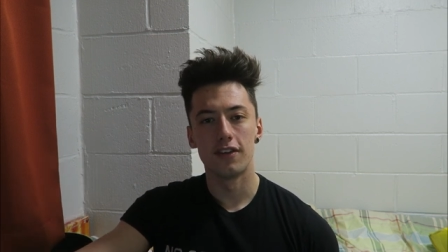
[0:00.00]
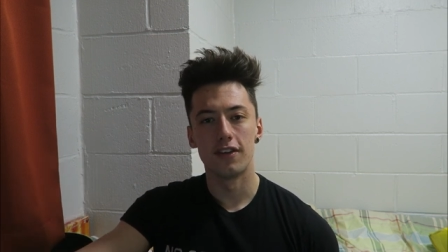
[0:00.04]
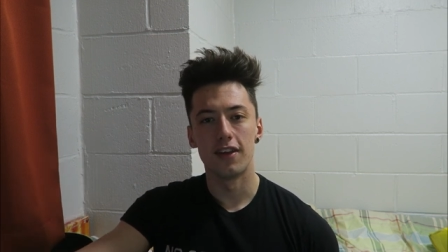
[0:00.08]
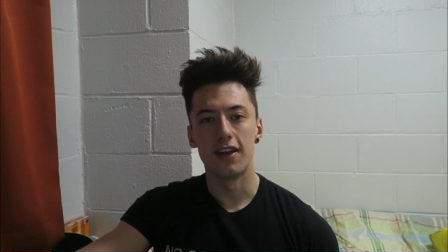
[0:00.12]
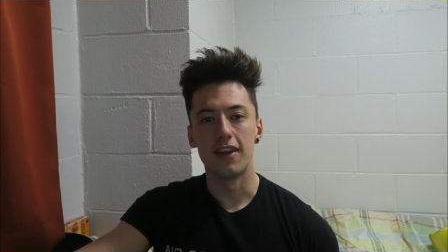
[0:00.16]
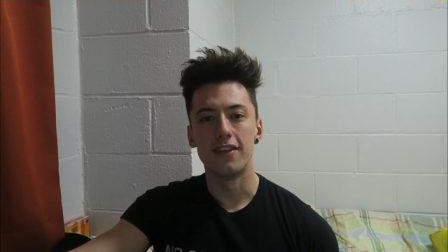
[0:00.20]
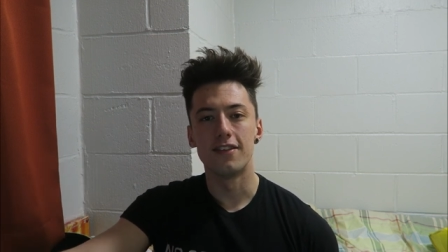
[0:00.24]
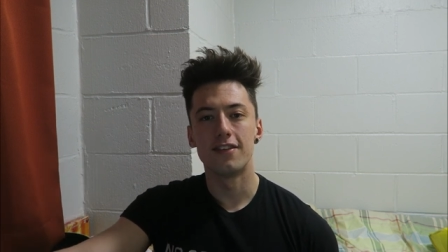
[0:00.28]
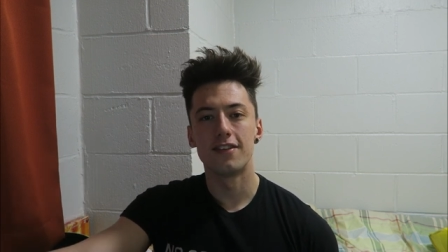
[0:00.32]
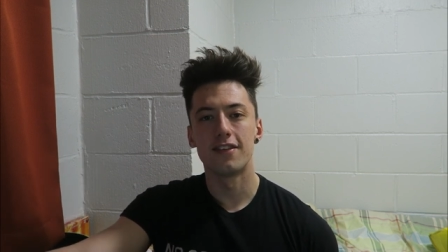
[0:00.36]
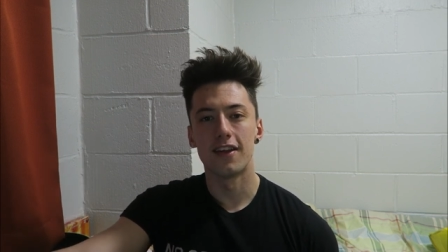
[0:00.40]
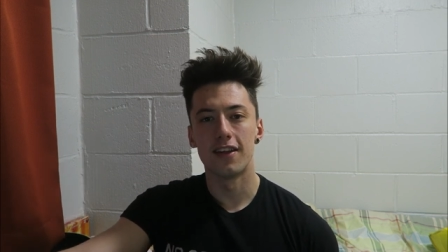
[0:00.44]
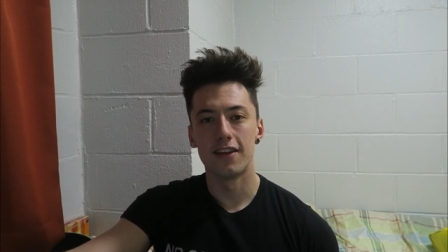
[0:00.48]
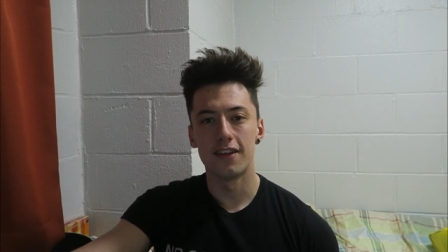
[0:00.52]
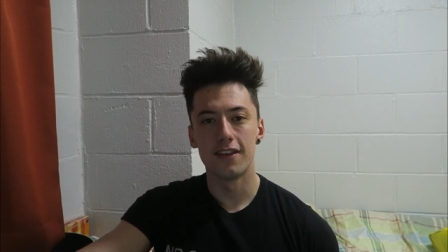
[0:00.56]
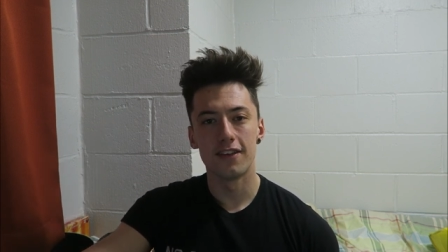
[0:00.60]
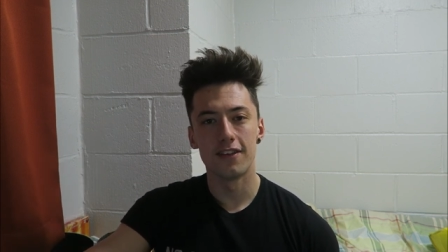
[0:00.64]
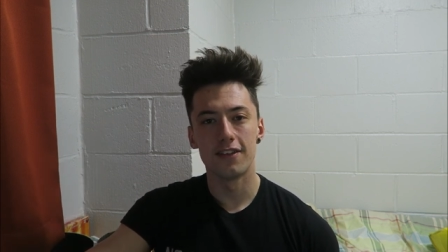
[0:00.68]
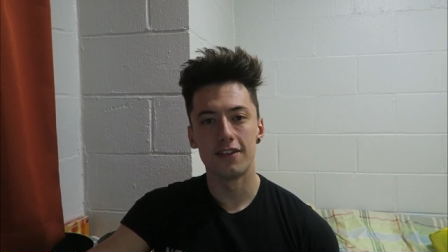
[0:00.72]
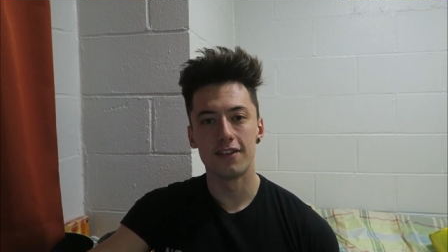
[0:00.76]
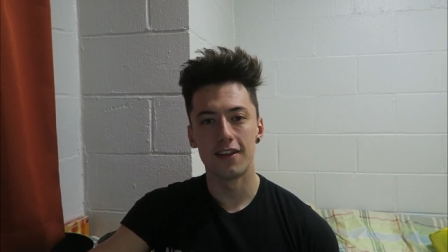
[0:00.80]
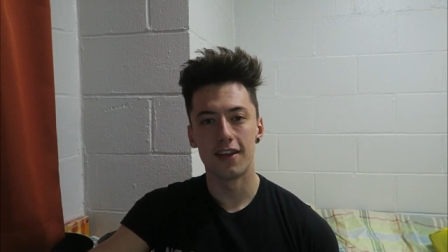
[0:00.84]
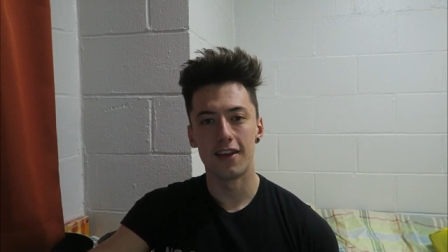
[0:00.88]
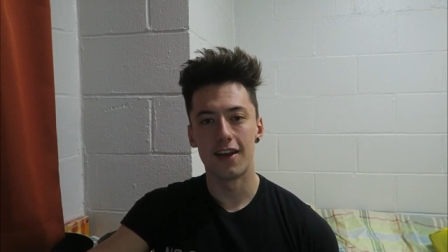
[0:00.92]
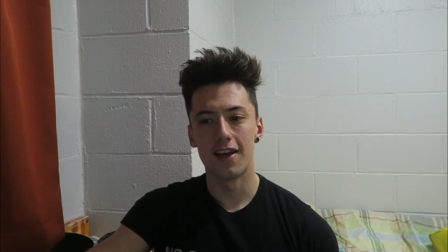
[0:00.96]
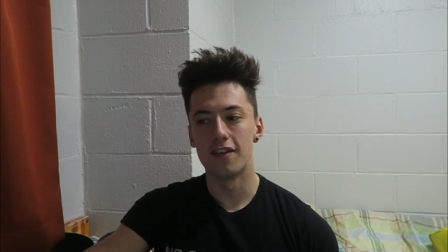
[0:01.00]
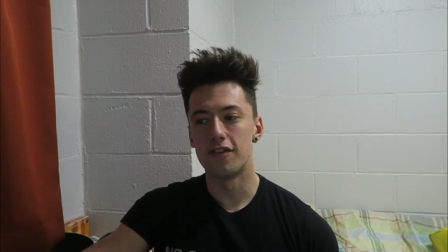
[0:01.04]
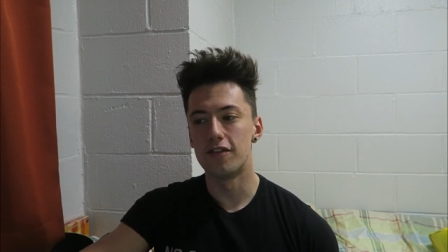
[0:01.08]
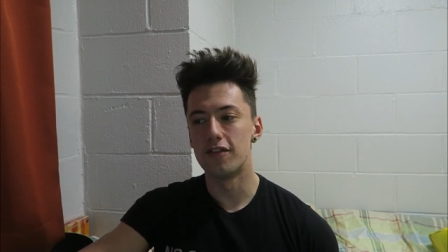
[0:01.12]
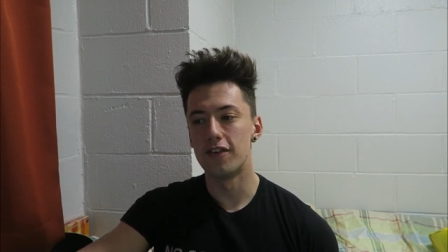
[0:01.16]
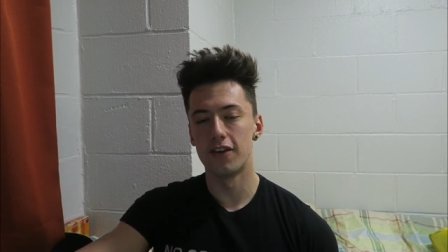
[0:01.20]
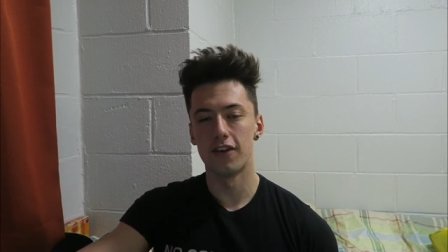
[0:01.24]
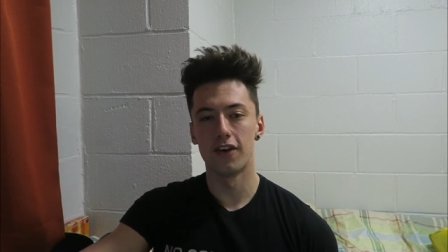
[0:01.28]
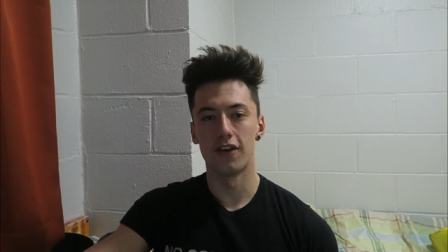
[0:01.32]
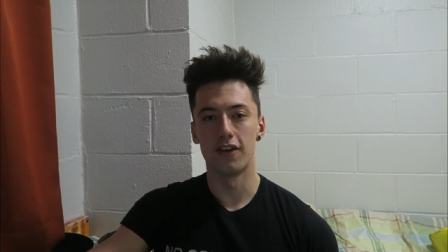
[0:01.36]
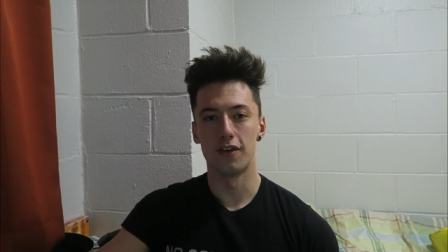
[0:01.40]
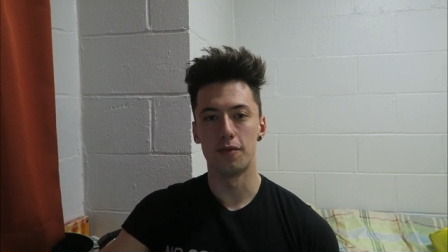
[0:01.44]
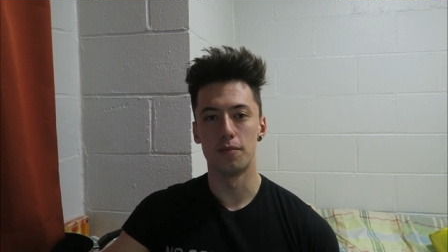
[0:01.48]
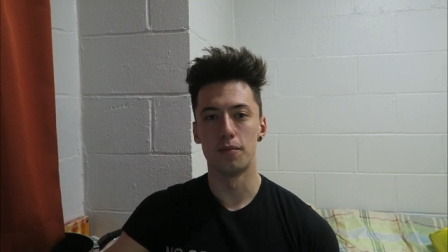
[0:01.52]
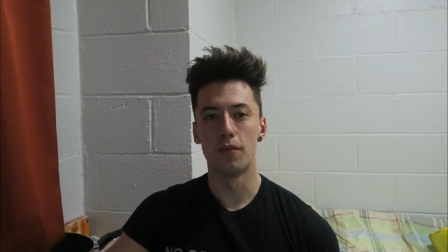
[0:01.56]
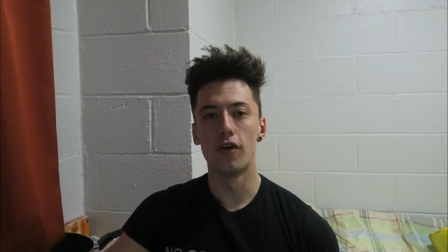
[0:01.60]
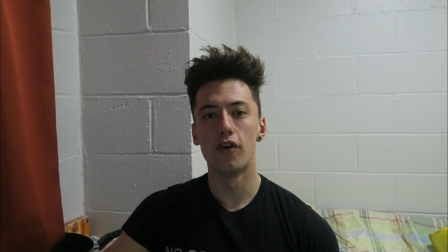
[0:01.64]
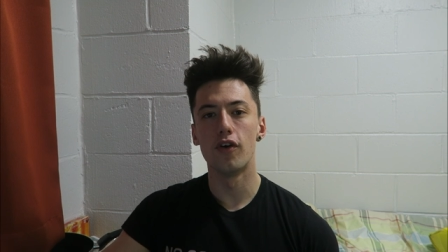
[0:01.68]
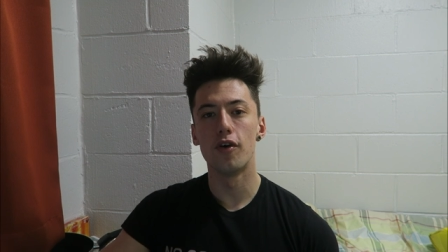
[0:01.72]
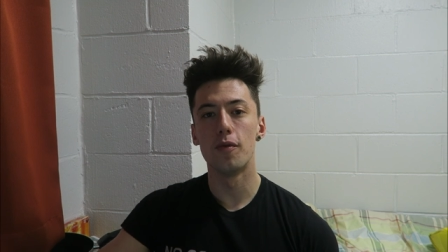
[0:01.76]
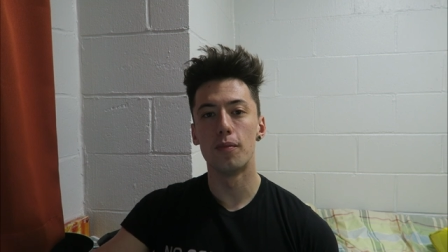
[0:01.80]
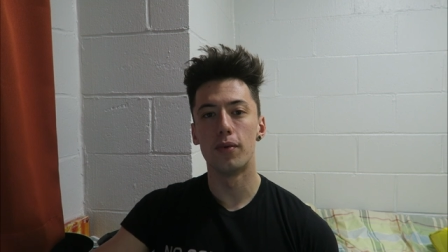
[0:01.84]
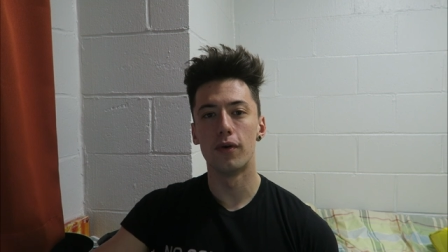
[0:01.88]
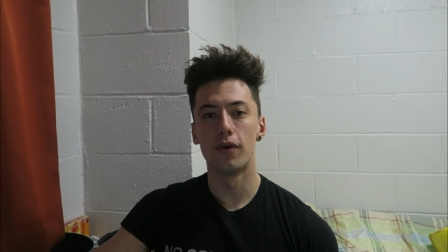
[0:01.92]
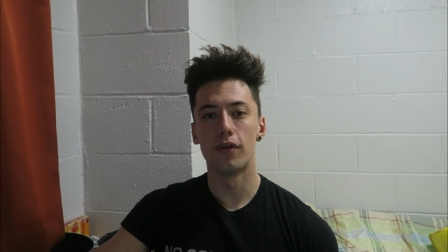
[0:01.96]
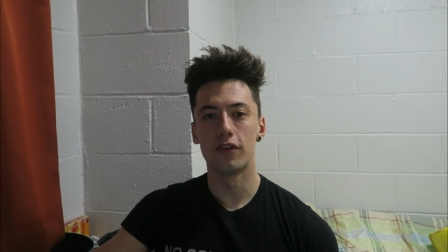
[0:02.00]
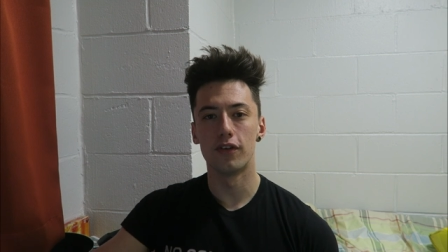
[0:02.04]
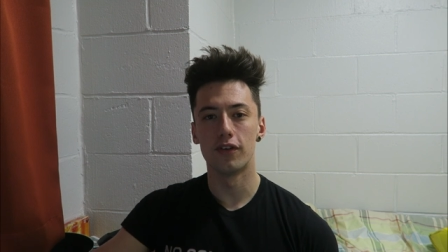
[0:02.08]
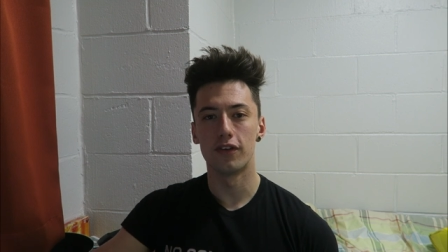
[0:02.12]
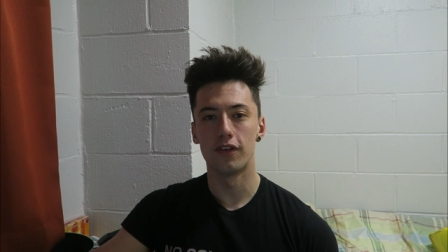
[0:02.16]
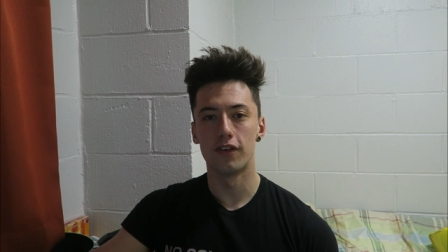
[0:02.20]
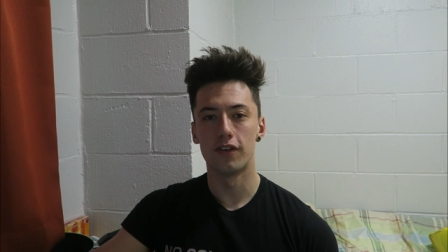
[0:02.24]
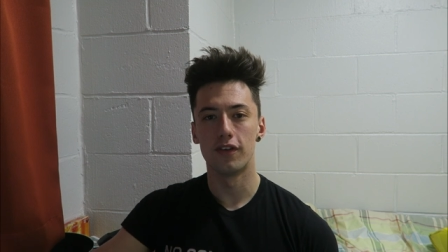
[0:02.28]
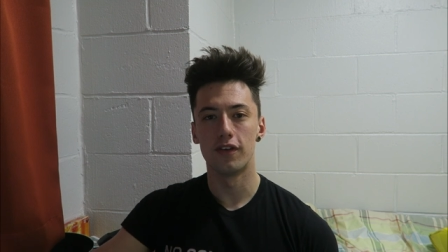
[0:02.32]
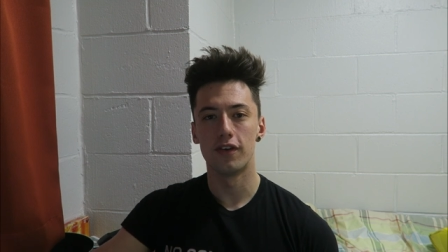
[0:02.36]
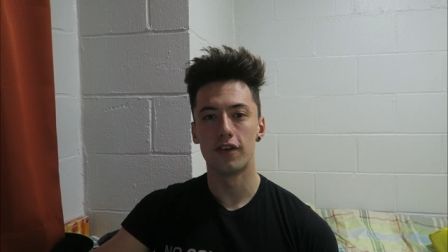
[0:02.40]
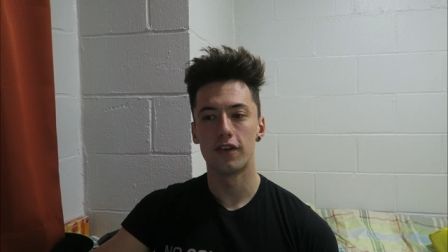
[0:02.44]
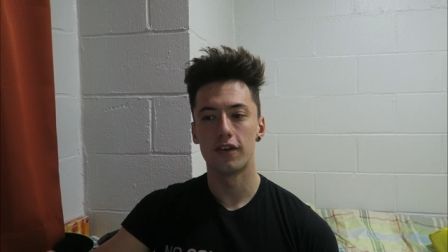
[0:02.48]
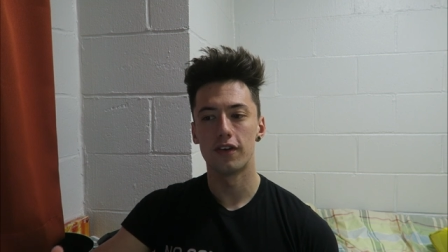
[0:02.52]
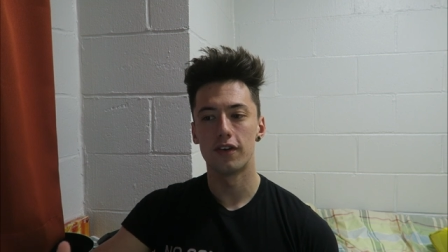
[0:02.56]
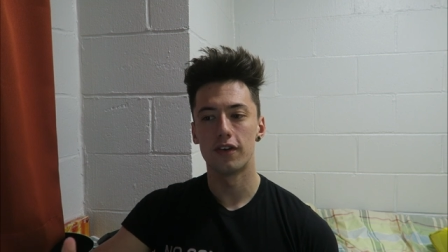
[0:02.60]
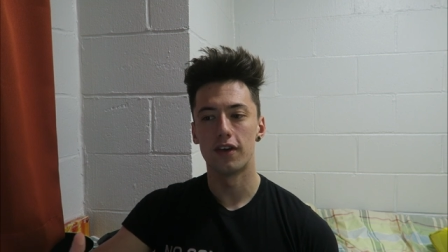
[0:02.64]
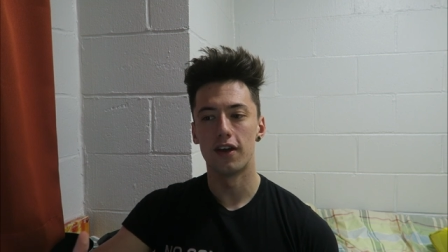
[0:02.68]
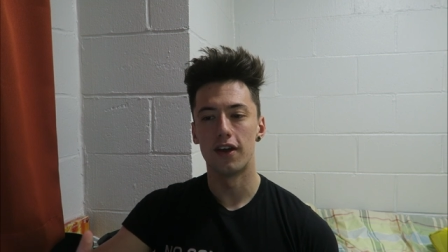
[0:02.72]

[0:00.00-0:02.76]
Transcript: EastEnders every night more important than